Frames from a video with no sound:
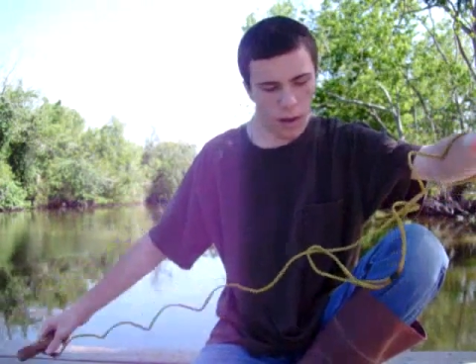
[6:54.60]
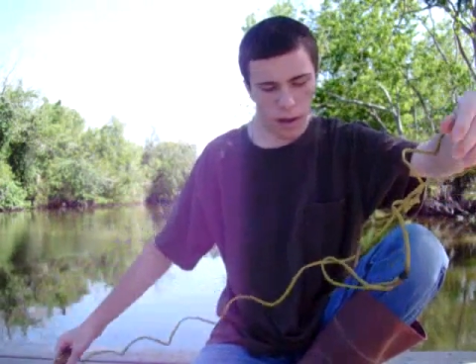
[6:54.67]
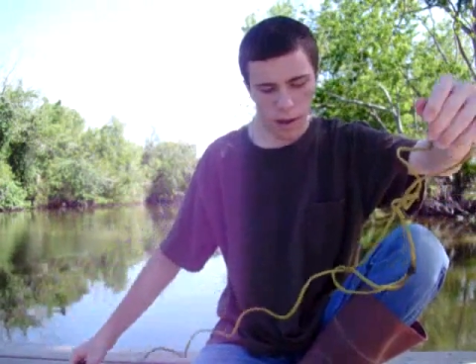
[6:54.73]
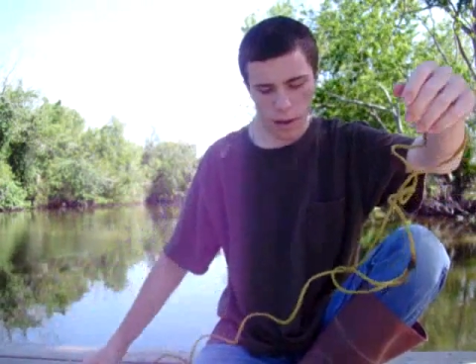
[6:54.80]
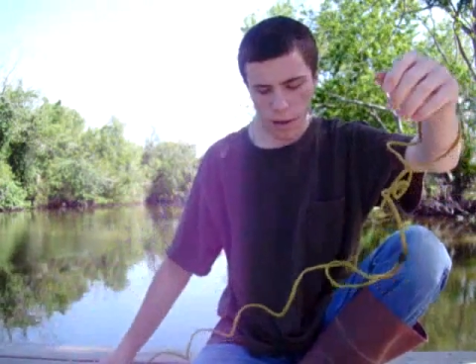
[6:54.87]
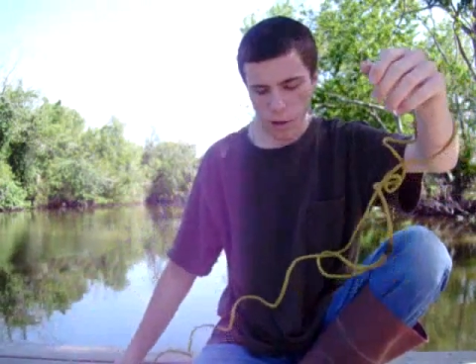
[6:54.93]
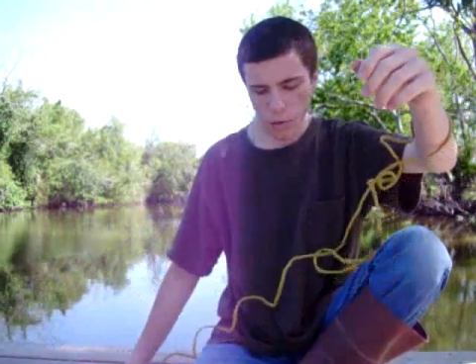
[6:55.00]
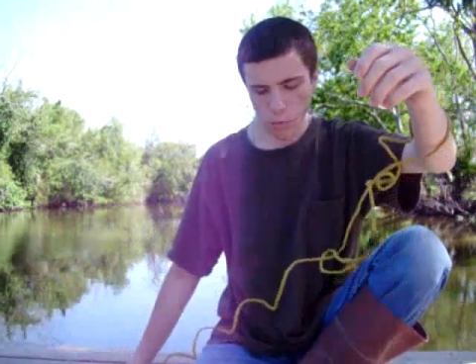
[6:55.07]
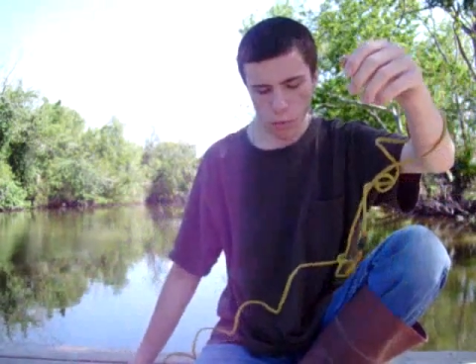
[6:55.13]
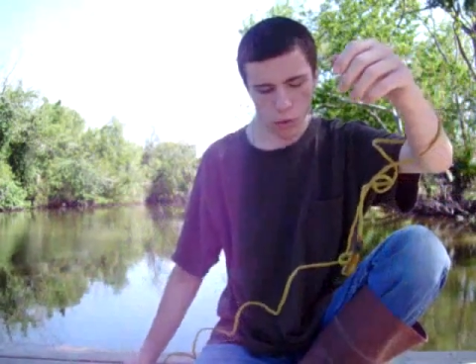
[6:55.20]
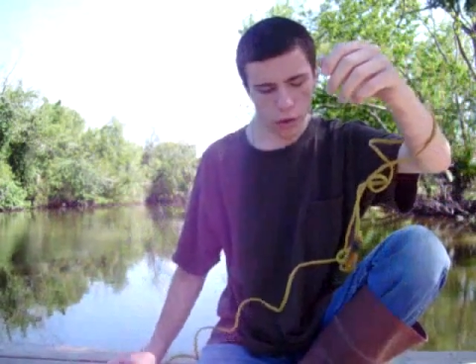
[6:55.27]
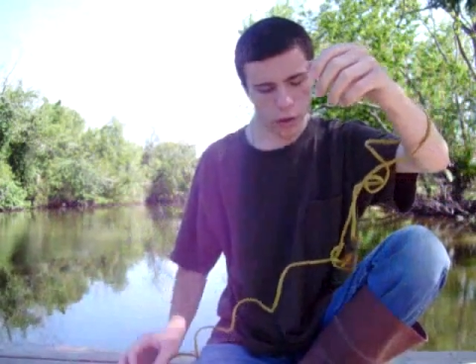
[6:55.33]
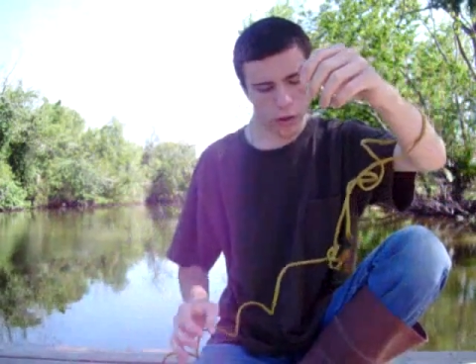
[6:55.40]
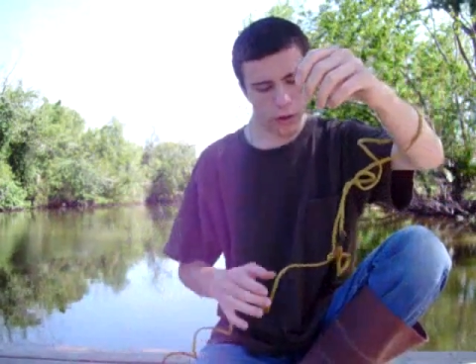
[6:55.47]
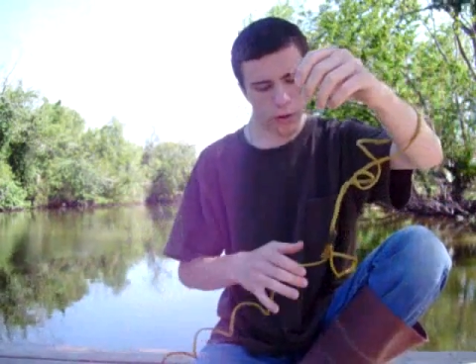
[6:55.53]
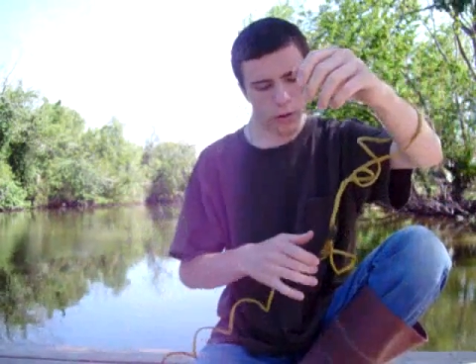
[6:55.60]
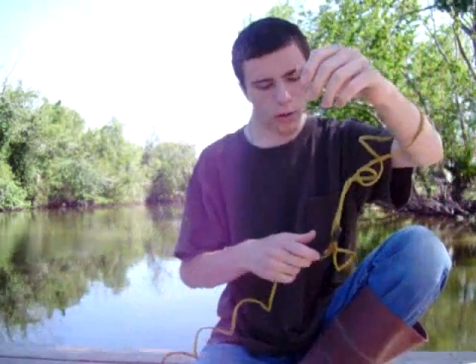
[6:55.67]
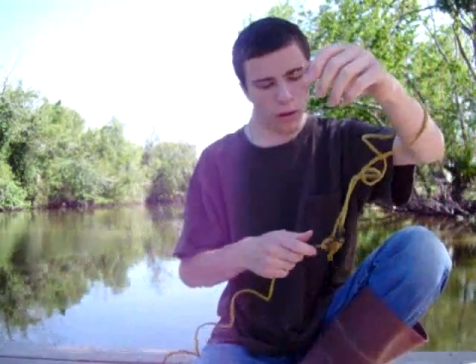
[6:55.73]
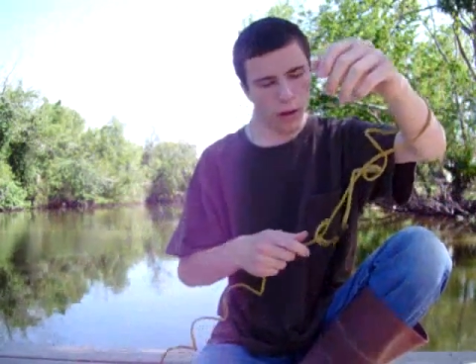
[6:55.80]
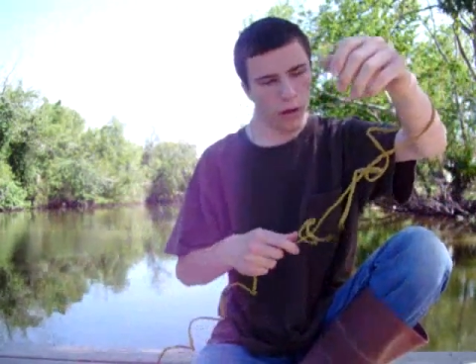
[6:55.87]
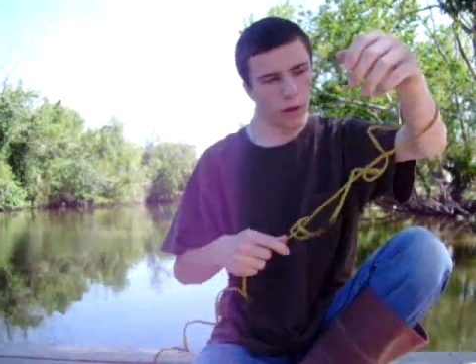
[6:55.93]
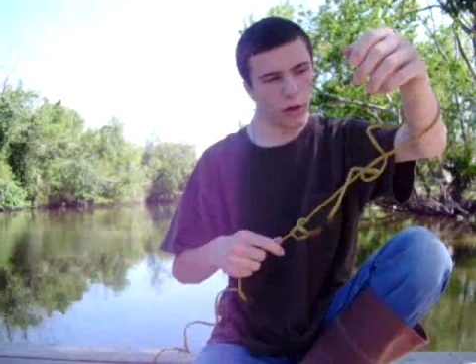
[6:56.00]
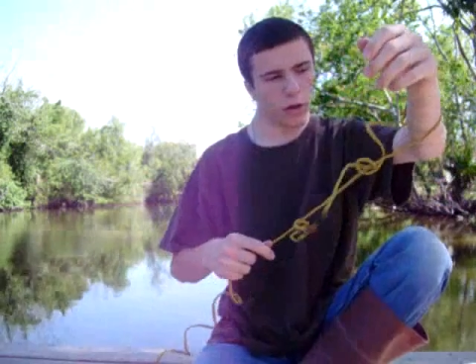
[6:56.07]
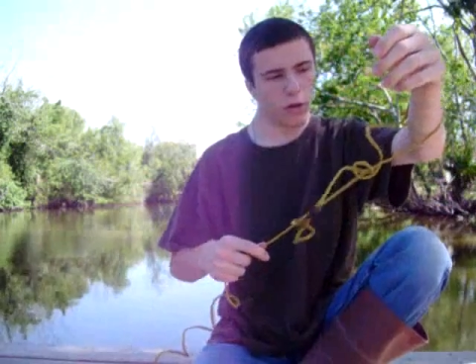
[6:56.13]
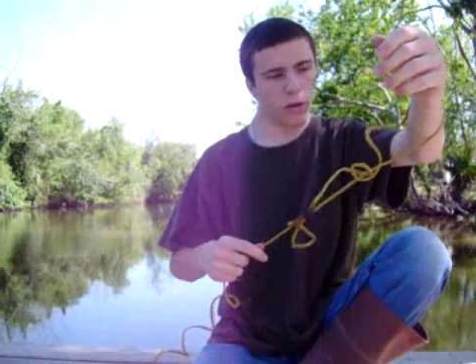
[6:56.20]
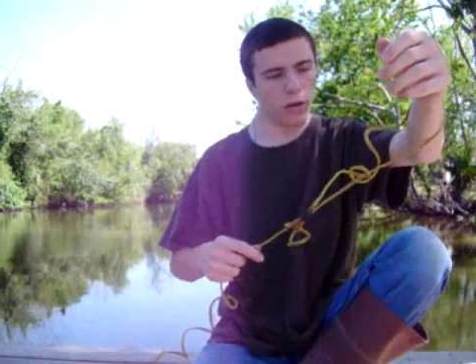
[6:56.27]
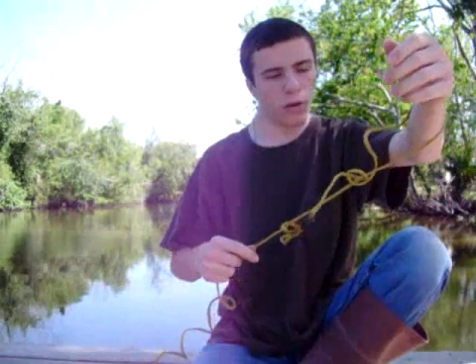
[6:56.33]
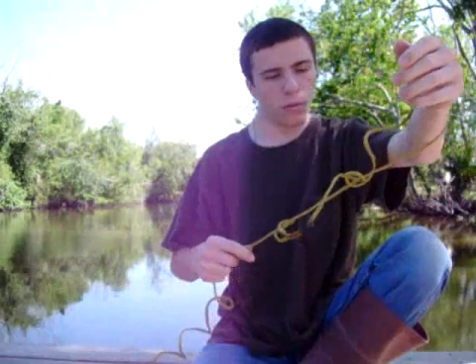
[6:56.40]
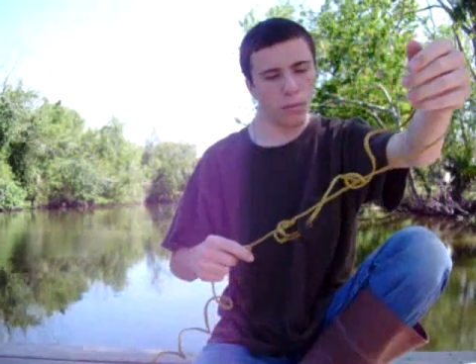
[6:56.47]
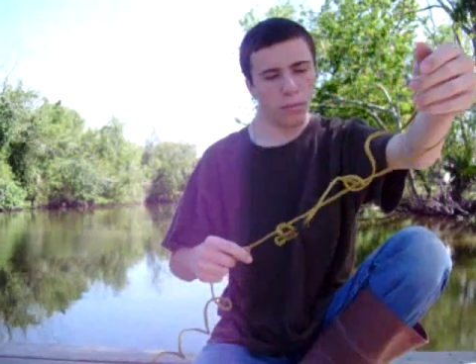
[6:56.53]
and you put it under
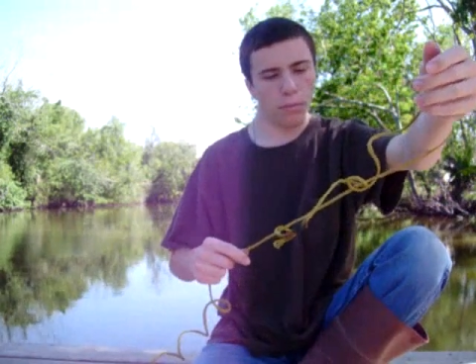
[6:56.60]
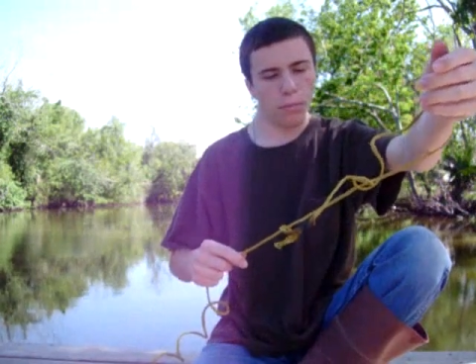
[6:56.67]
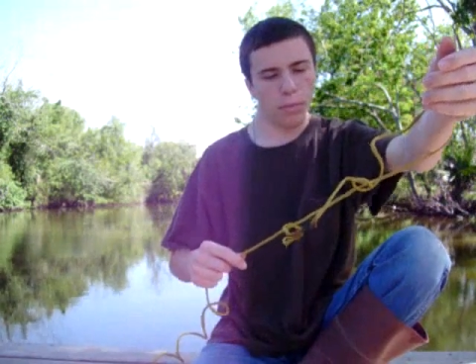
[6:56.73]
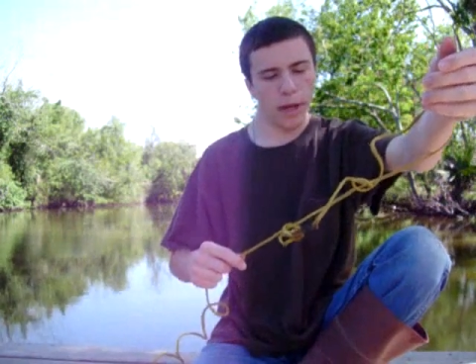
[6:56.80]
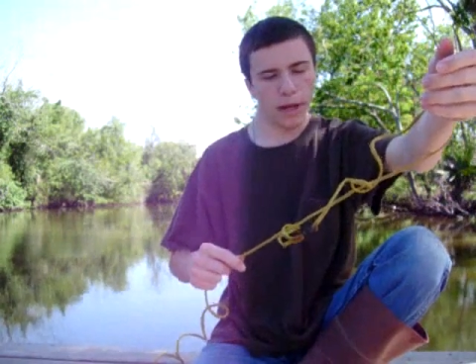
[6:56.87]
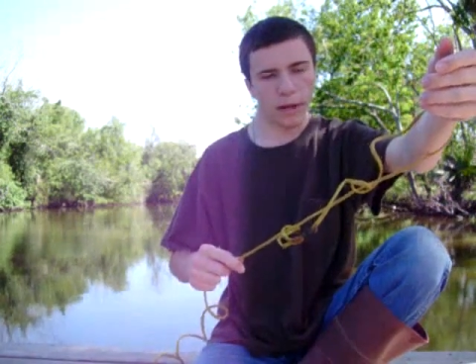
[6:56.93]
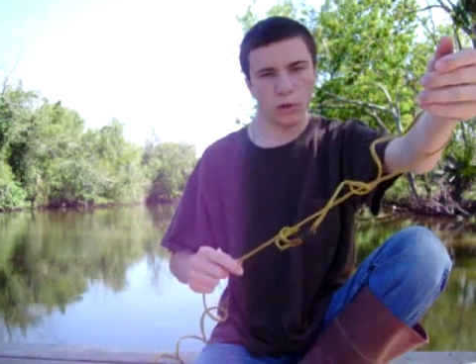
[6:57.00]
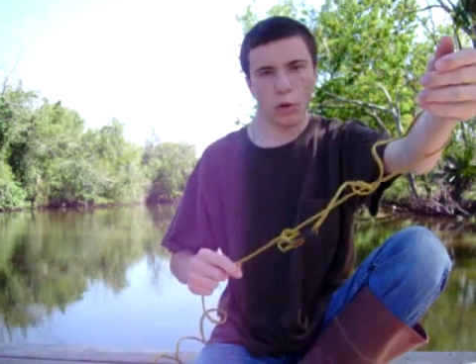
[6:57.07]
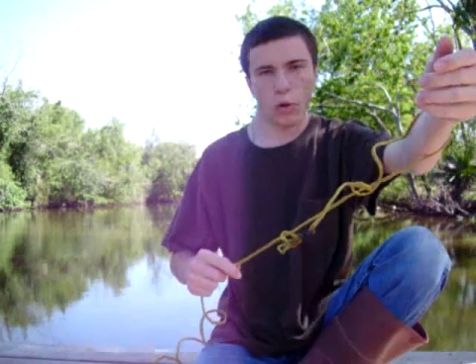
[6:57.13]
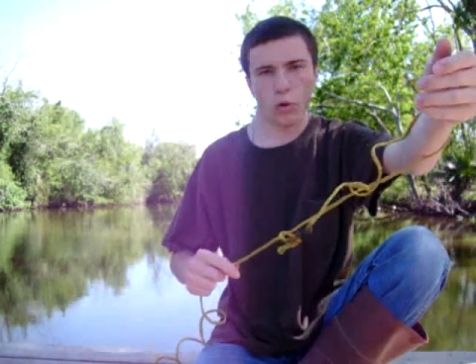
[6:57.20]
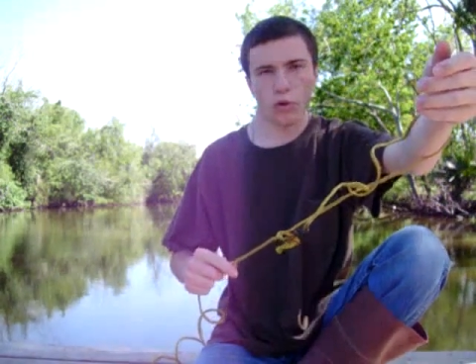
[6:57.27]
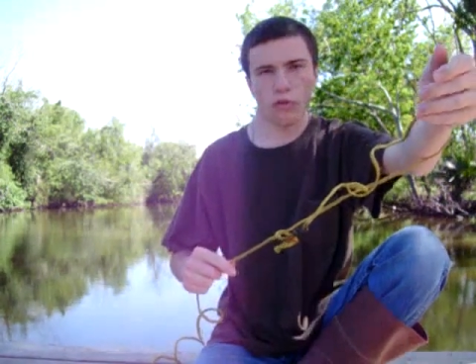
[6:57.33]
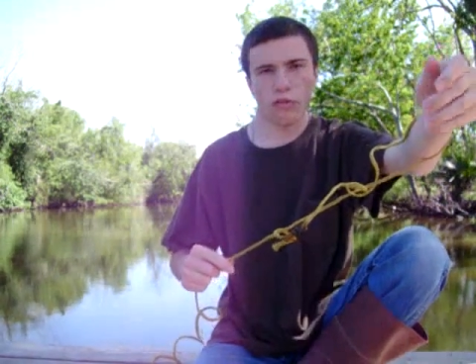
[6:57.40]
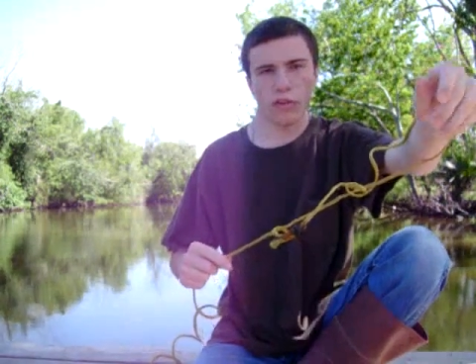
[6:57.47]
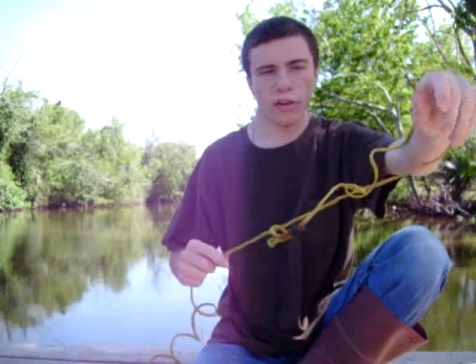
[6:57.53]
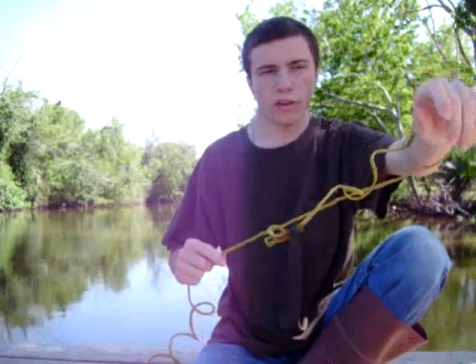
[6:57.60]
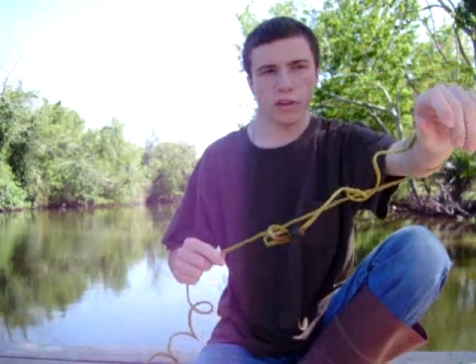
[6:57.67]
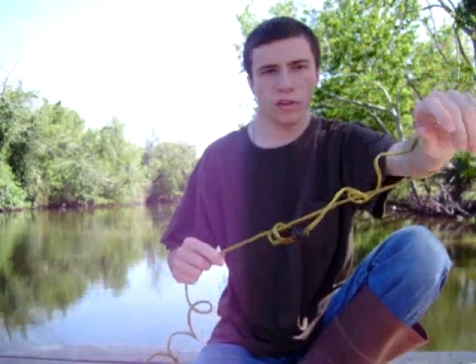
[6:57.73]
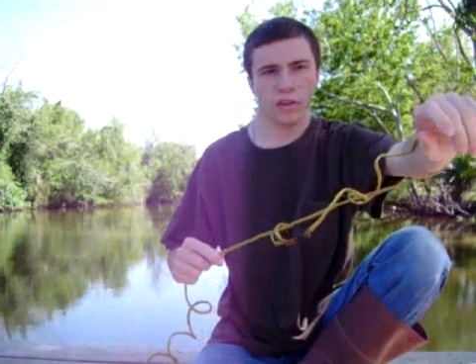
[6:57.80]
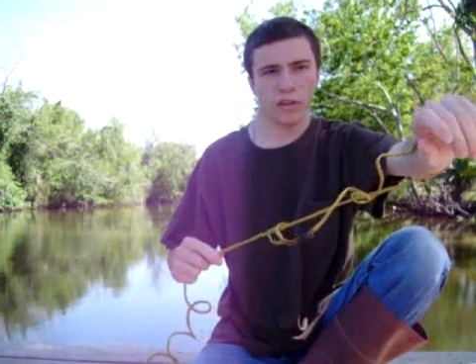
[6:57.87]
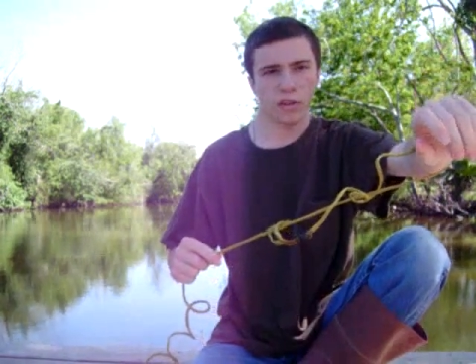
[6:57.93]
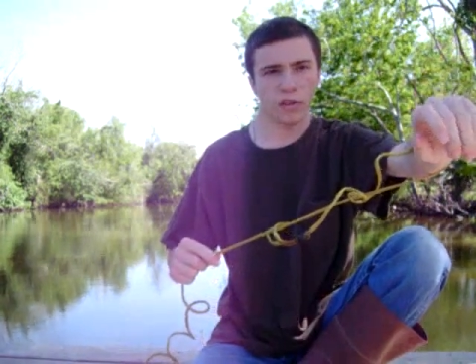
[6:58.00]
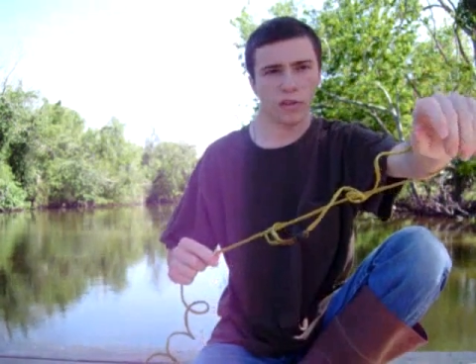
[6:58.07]
the pectoral fins